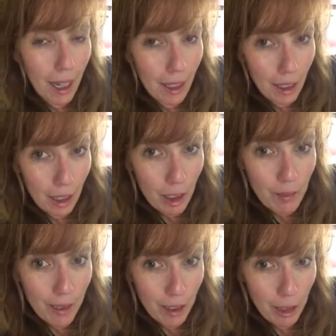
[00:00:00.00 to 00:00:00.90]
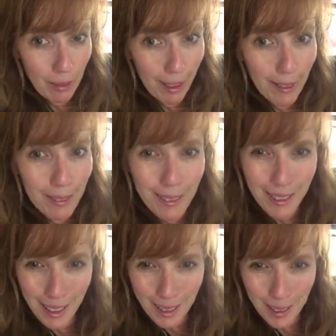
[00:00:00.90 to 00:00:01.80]
I got your message, Mike.
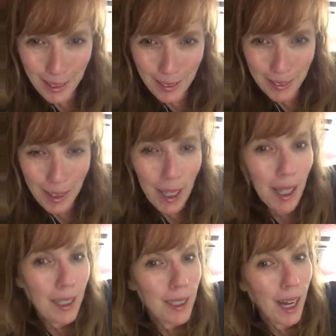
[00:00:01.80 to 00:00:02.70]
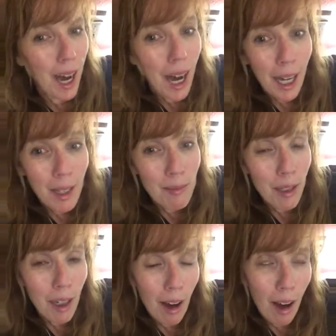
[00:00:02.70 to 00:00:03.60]
Thank you. I'm
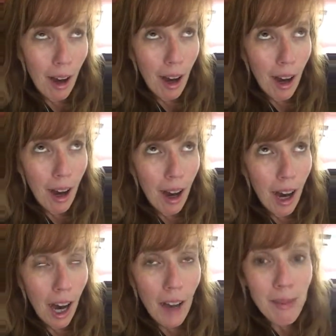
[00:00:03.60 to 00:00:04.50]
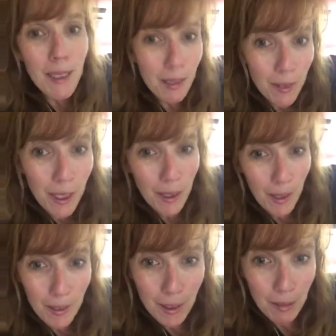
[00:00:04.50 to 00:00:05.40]
I've been living
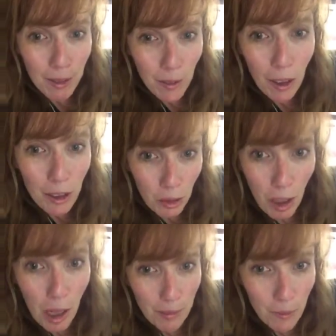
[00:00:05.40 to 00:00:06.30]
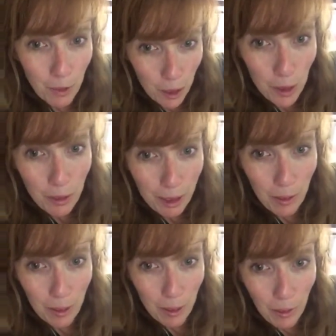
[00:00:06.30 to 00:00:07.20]
in this bizarre drama for 2
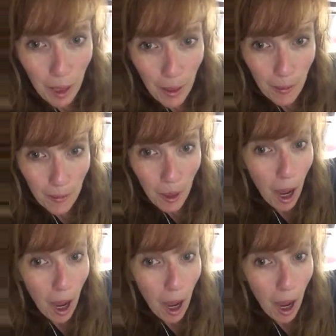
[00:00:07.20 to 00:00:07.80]
years, okay?